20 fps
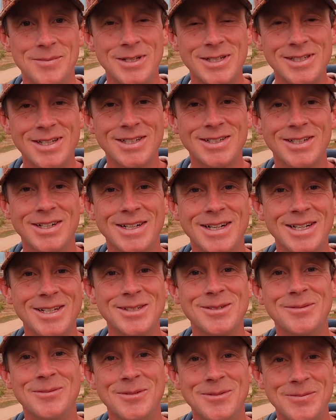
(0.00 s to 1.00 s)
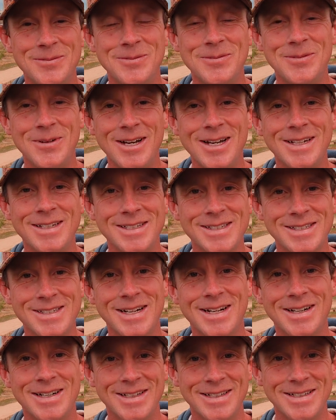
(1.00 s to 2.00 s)
such a nice way to
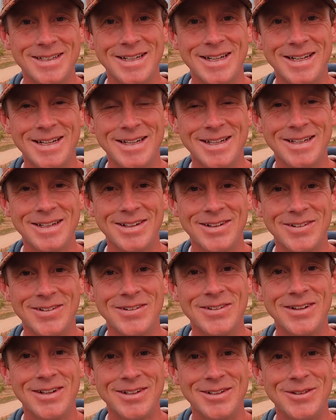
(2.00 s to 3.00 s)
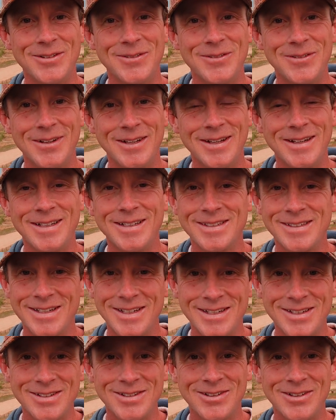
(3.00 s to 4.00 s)
start the day, and you feel
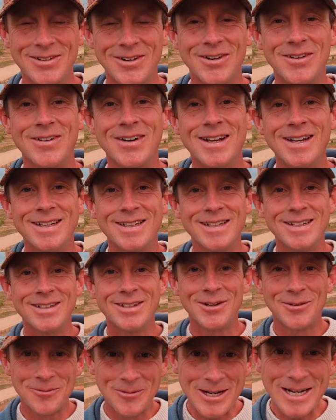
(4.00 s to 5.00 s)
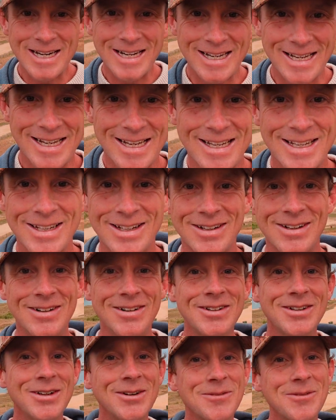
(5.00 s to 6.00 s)
you're winning,
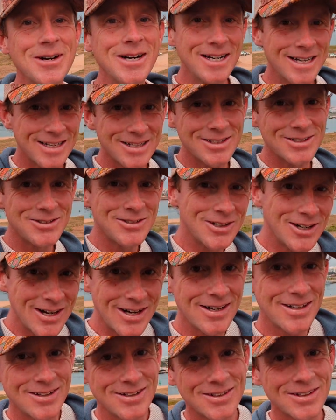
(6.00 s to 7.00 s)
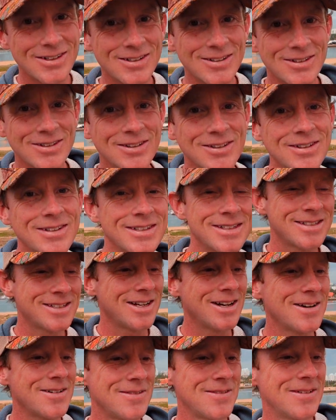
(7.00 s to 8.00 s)
you're winning because you can do all this
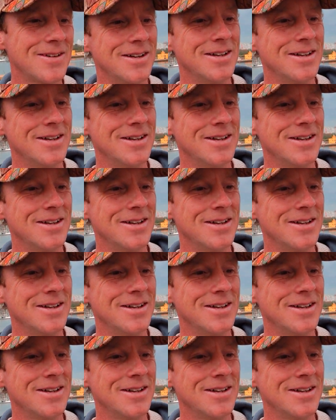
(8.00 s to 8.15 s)
stuff.